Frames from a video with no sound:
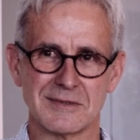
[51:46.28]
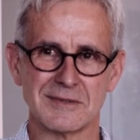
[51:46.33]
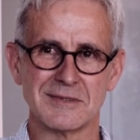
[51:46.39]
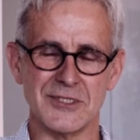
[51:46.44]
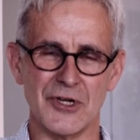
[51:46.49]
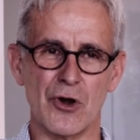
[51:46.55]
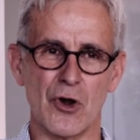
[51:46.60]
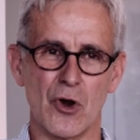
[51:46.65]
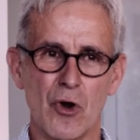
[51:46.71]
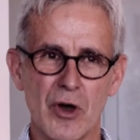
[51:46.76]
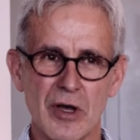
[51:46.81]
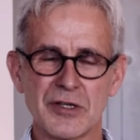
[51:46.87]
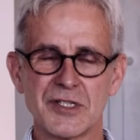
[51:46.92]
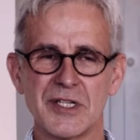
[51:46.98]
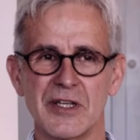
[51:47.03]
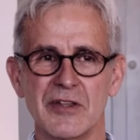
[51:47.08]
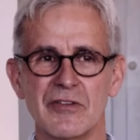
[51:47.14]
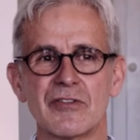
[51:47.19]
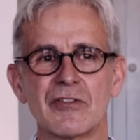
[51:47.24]
you know,
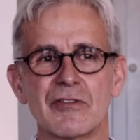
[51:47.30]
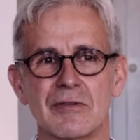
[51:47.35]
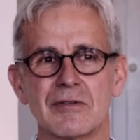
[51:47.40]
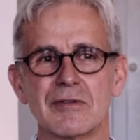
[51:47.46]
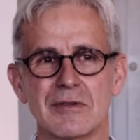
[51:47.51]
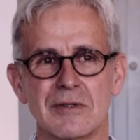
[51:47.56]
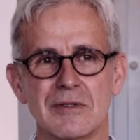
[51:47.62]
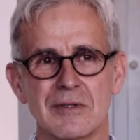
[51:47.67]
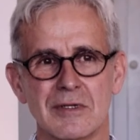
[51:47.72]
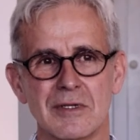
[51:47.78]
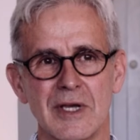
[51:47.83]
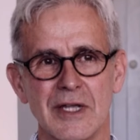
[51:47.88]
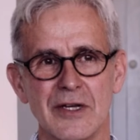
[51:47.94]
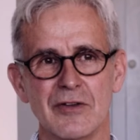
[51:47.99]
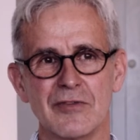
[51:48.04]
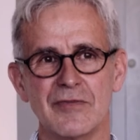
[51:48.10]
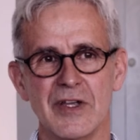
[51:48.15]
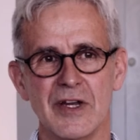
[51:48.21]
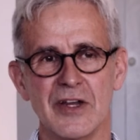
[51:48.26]
loyalties
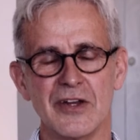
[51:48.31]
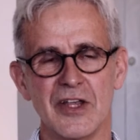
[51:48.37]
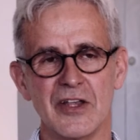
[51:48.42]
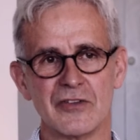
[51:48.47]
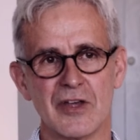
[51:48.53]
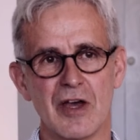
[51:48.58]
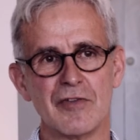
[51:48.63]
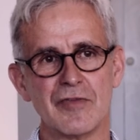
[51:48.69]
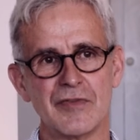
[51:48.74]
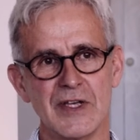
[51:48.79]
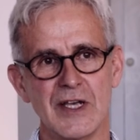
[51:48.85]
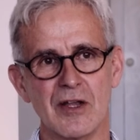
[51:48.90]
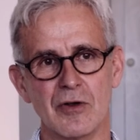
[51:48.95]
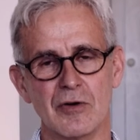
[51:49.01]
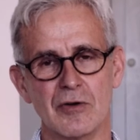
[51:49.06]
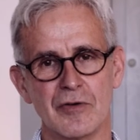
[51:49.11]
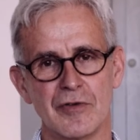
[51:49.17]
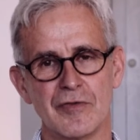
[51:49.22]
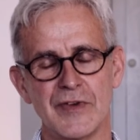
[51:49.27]
and affinities I feel
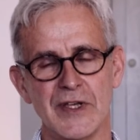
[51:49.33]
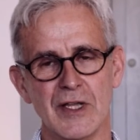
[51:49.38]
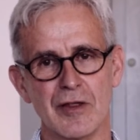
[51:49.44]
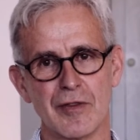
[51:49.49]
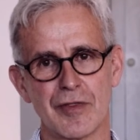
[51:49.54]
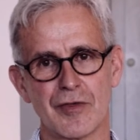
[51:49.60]
or feel are